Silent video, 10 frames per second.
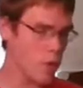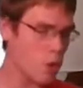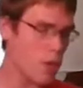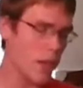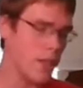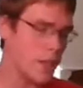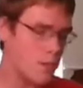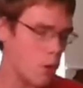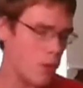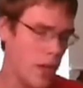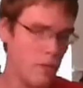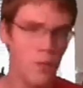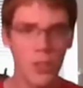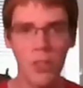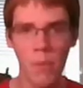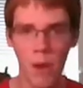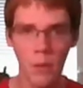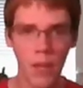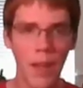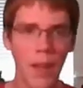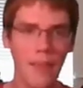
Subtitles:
Okay, next mode, Adventure Mode.